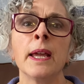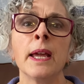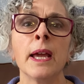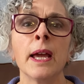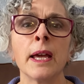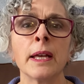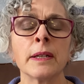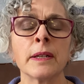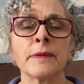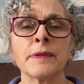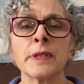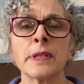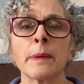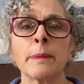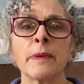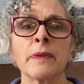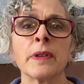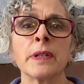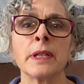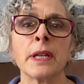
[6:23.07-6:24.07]
and of some
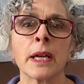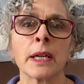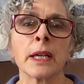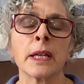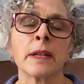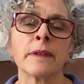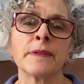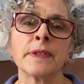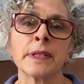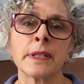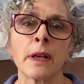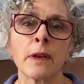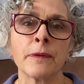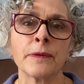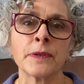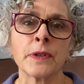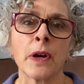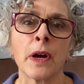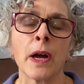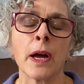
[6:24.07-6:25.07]
of the negative
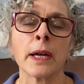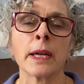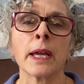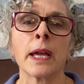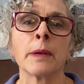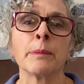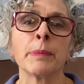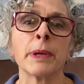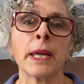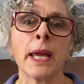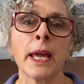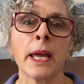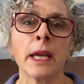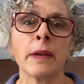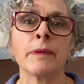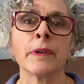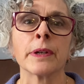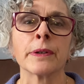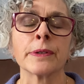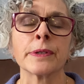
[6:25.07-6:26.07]
self-talk and
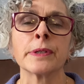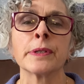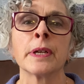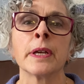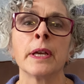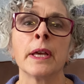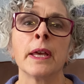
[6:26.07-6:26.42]
behaviors